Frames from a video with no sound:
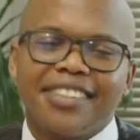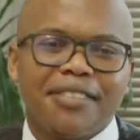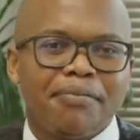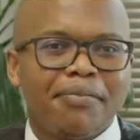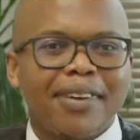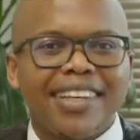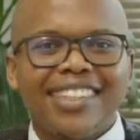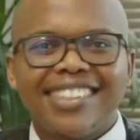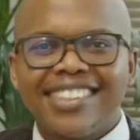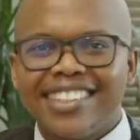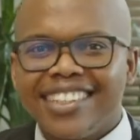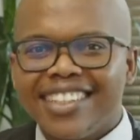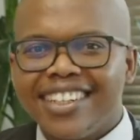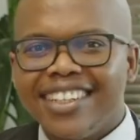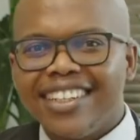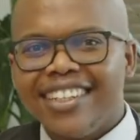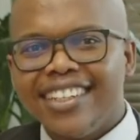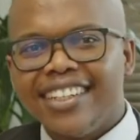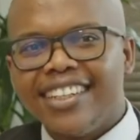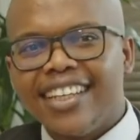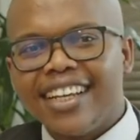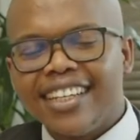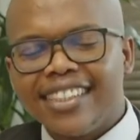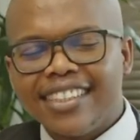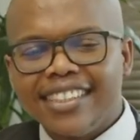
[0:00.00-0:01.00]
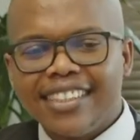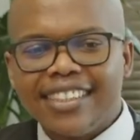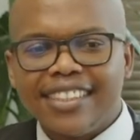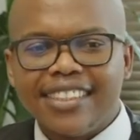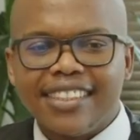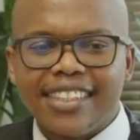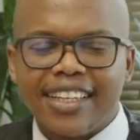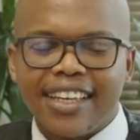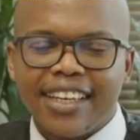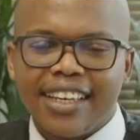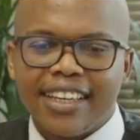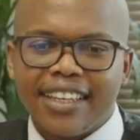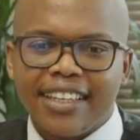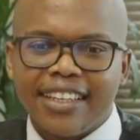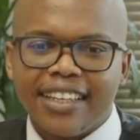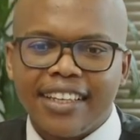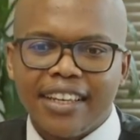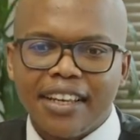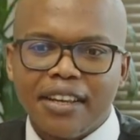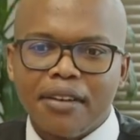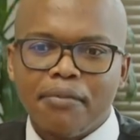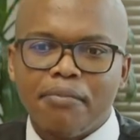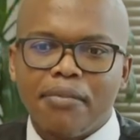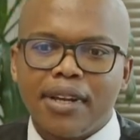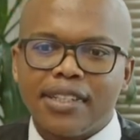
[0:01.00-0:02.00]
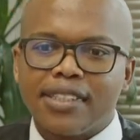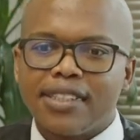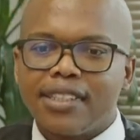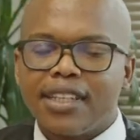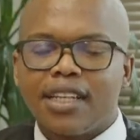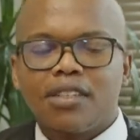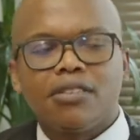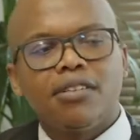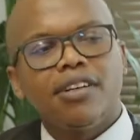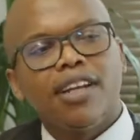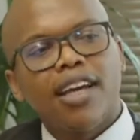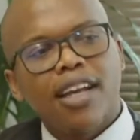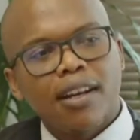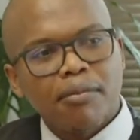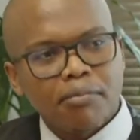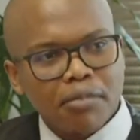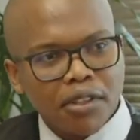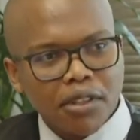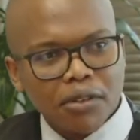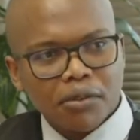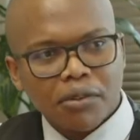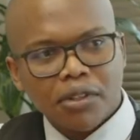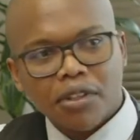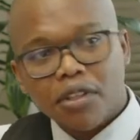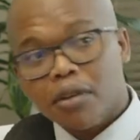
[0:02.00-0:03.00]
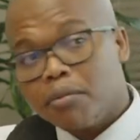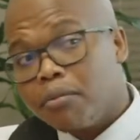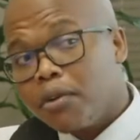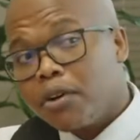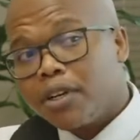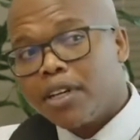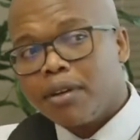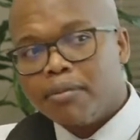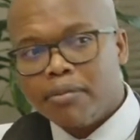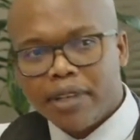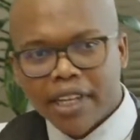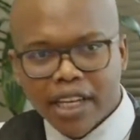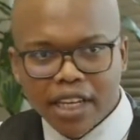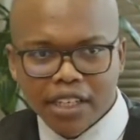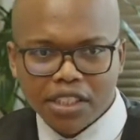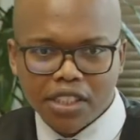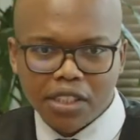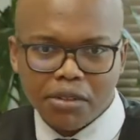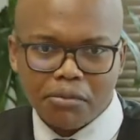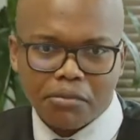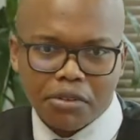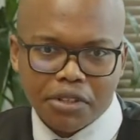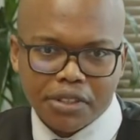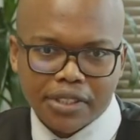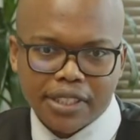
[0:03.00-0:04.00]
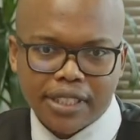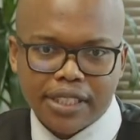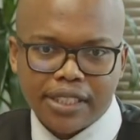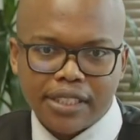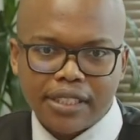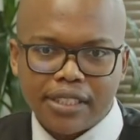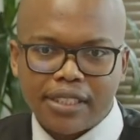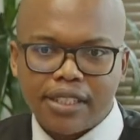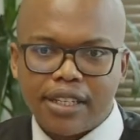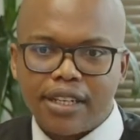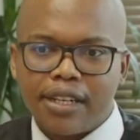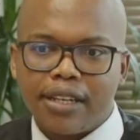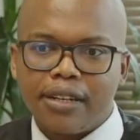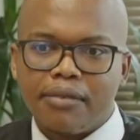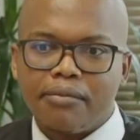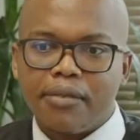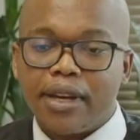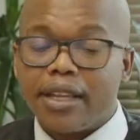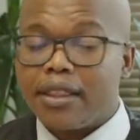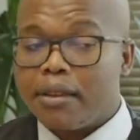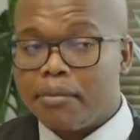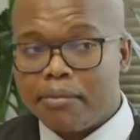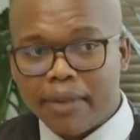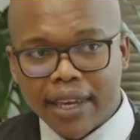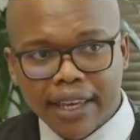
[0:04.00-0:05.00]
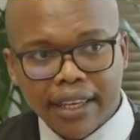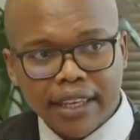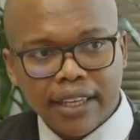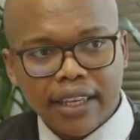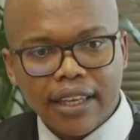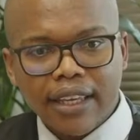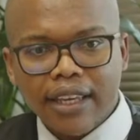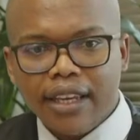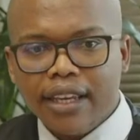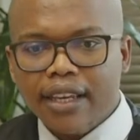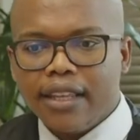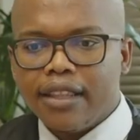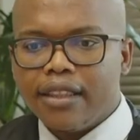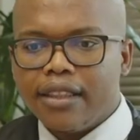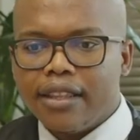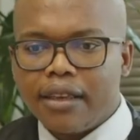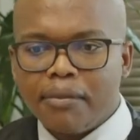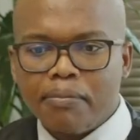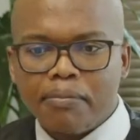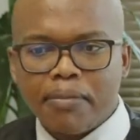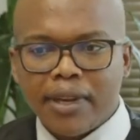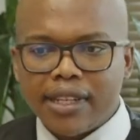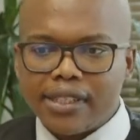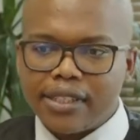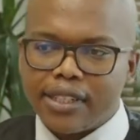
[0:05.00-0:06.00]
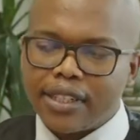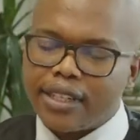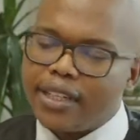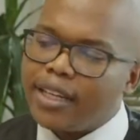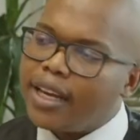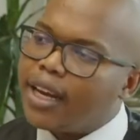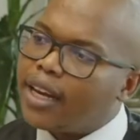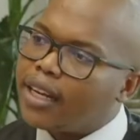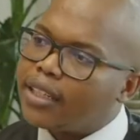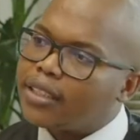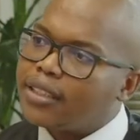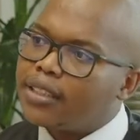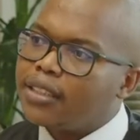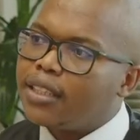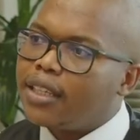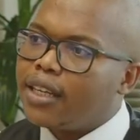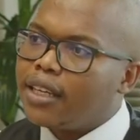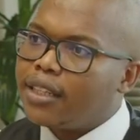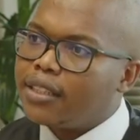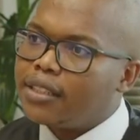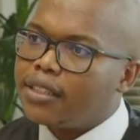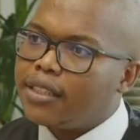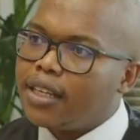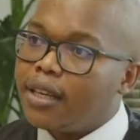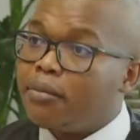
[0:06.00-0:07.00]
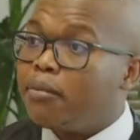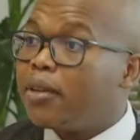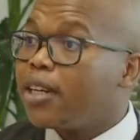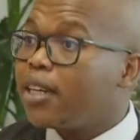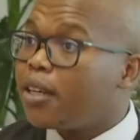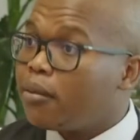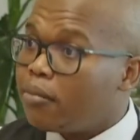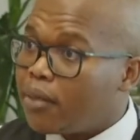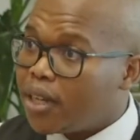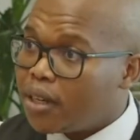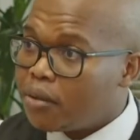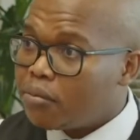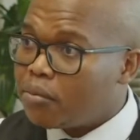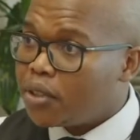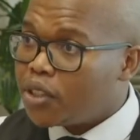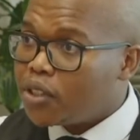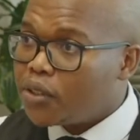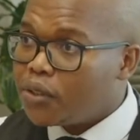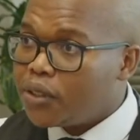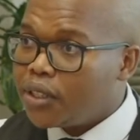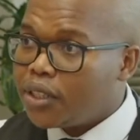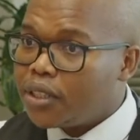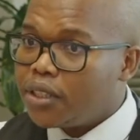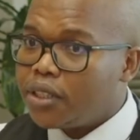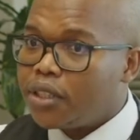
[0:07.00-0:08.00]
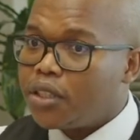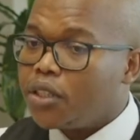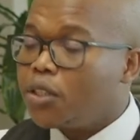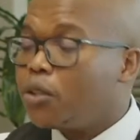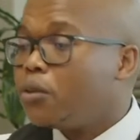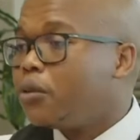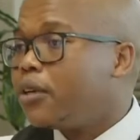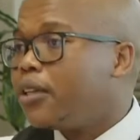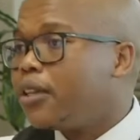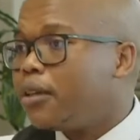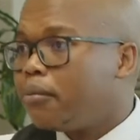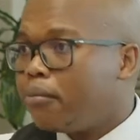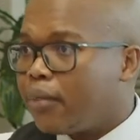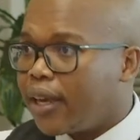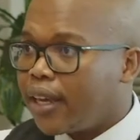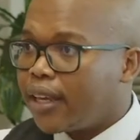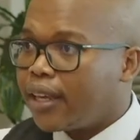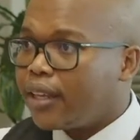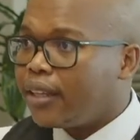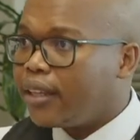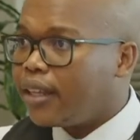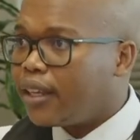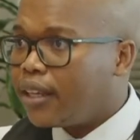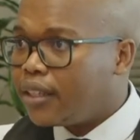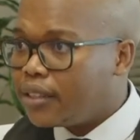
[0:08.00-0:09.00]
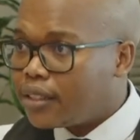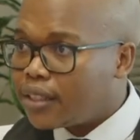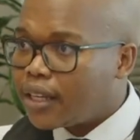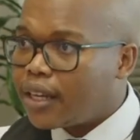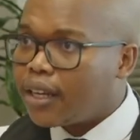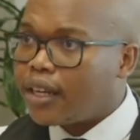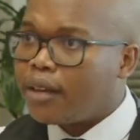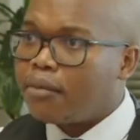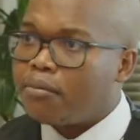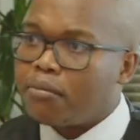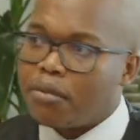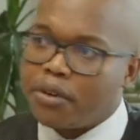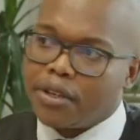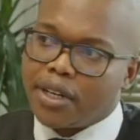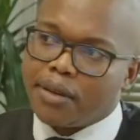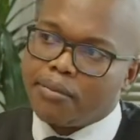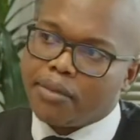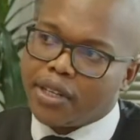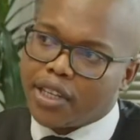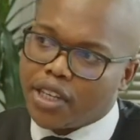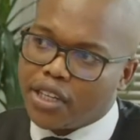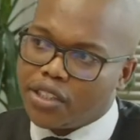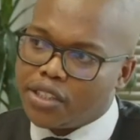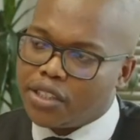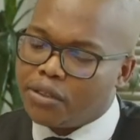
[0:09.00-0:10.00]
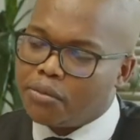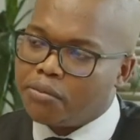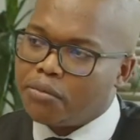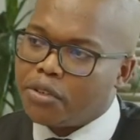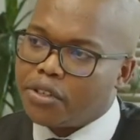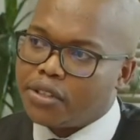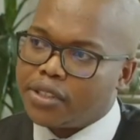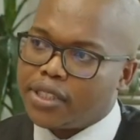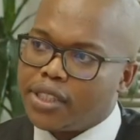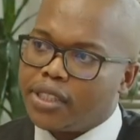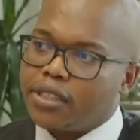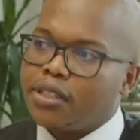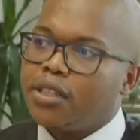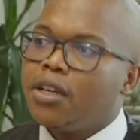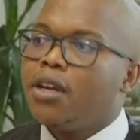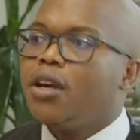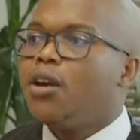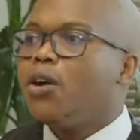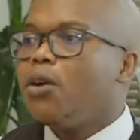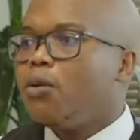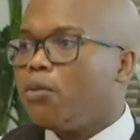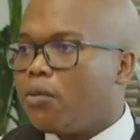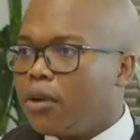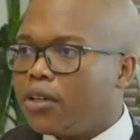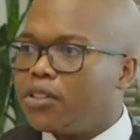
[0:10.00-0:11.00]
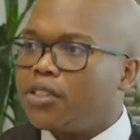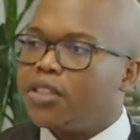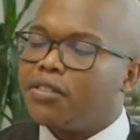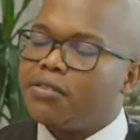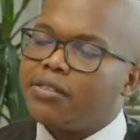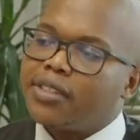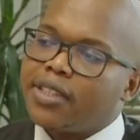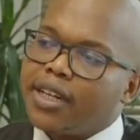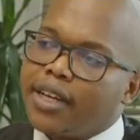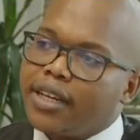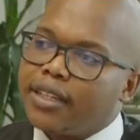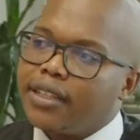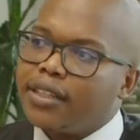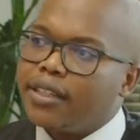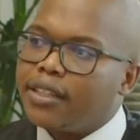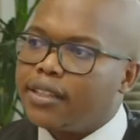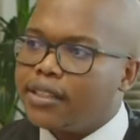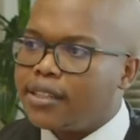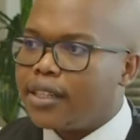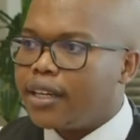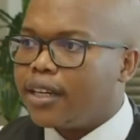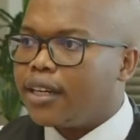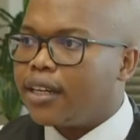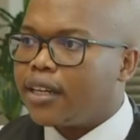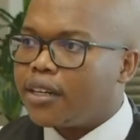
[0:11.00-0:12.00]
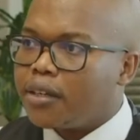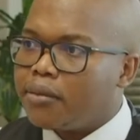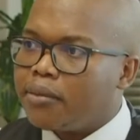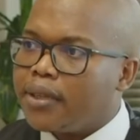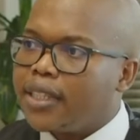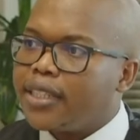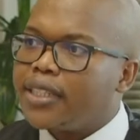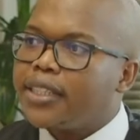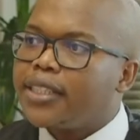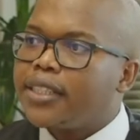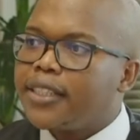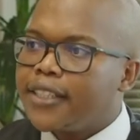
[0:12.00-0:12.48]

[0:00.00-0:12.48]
Basically, that is a person that will help you with your bond application process at the bank. They basically act as a middleman between you and the bank in the entire bond application process once you've signed the sale agreement.